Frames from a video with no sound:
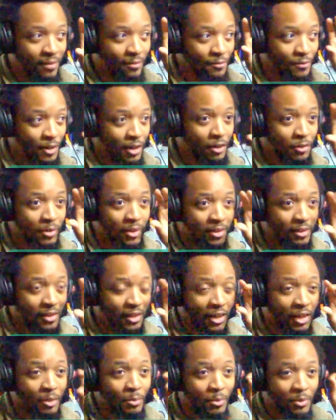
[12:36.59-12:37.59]
Veteran
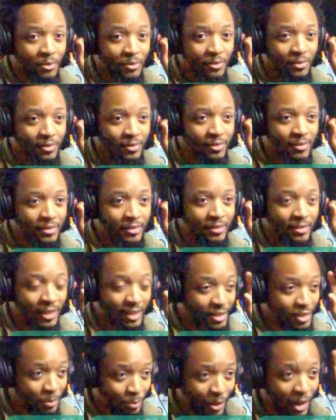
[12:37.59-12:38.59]
label.
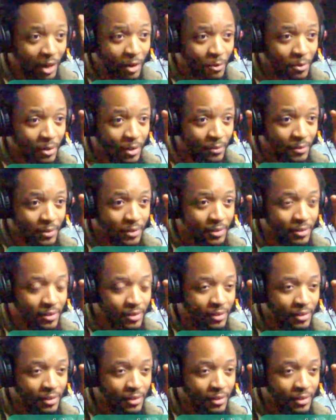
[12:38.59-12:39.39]
That's the power of it.